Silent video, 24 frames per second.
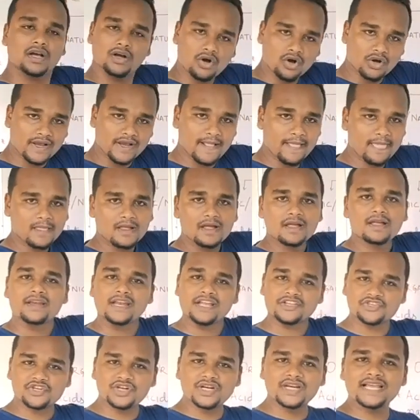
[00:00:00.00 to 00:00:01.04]
Okay,
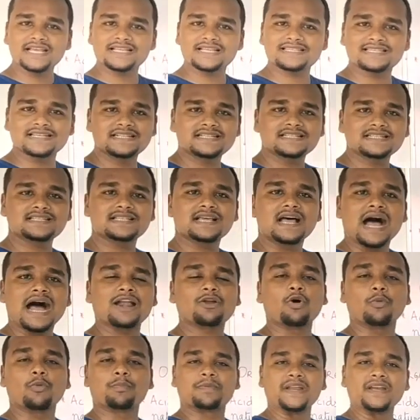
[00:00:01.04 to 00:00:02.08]
natural acids
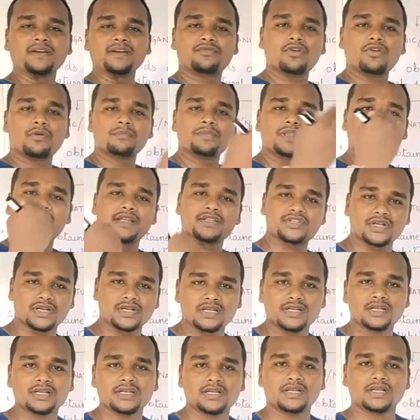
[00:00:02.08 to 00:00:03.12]
are obtained from the
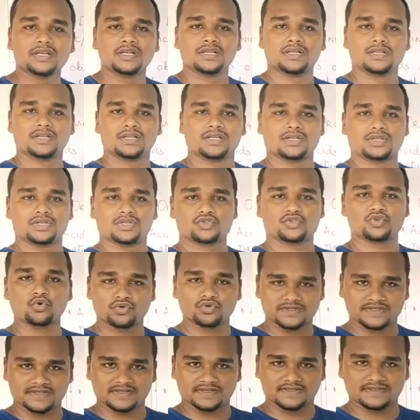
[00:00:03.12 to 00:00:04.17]
natural
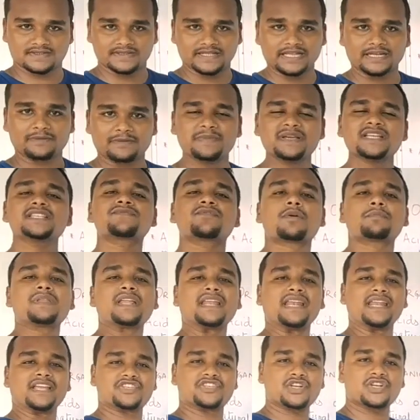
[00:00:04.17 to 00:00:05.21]
sources. That means from the
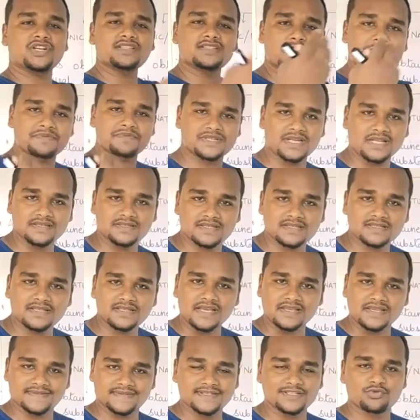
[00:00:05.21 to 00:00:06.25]
natural substances,
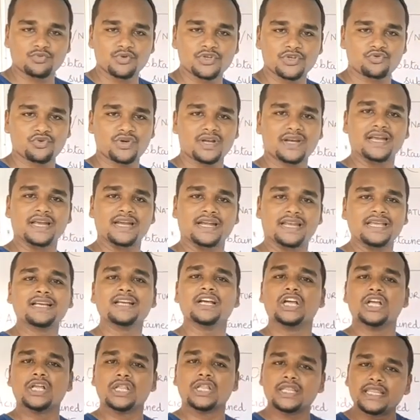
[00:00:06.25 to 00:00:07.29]
the acids which we are
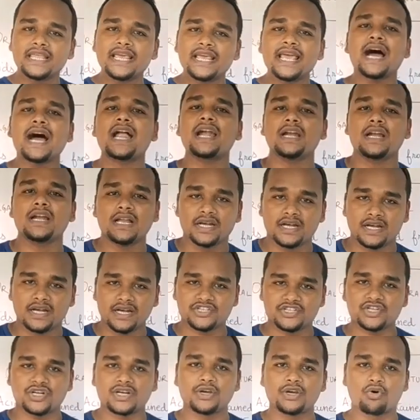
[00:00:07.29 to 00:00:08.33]
getting, they are
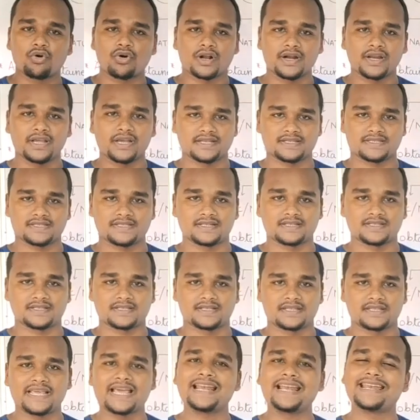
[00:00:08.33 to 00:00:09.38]
naturally occurring acids.
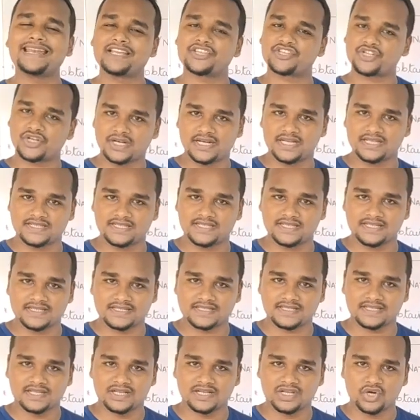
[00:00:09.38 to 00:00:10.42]
They are natural acids.